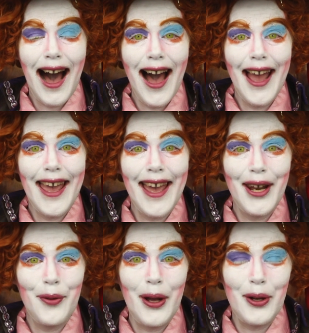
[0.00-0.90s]
Hi
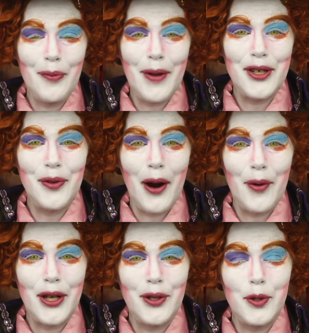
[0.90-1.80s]
and welcome back to
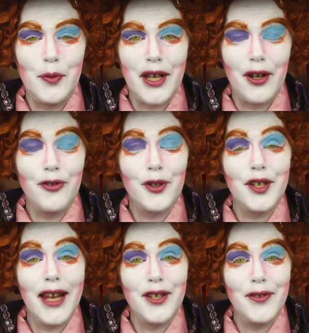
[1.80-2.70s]
our YouTube channel. For
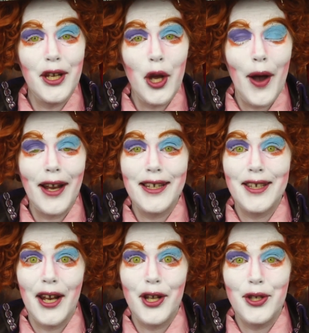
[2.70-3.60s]
today's video I
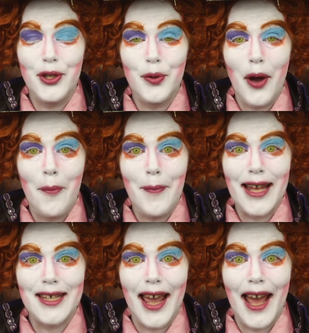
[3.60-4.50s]
decided to do a
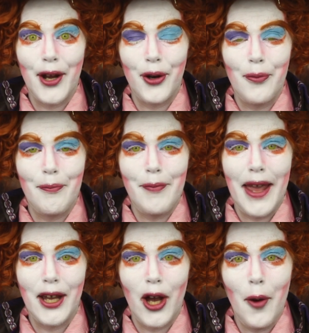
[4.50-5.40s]
Mad Hatter
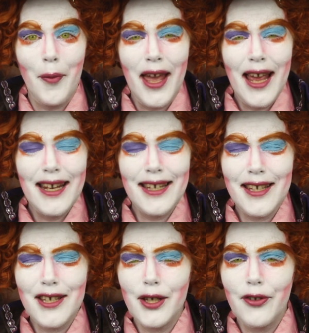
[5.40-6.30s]
makeup.
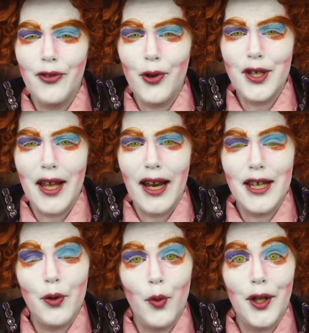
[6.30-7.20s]
This isn't the first
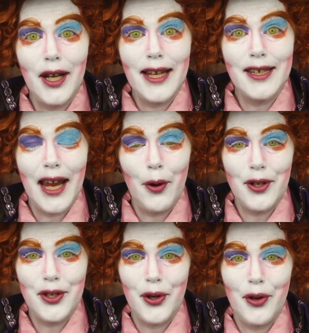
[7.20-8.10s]
Alice in Wonderland
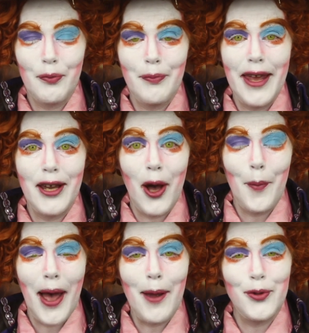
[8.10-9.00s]
character
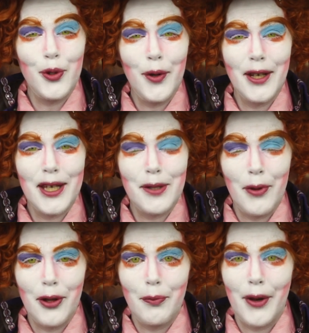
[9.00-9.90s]
makeup I'm doing this
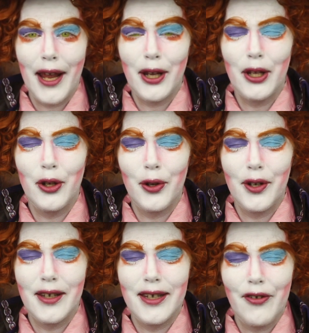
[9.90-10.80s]
month, but I
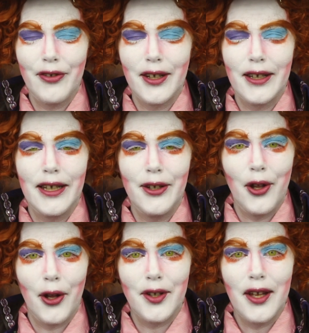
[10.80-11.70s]
could definitely
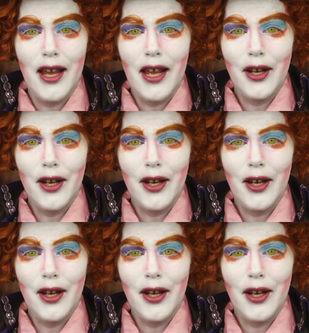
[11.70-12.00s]
not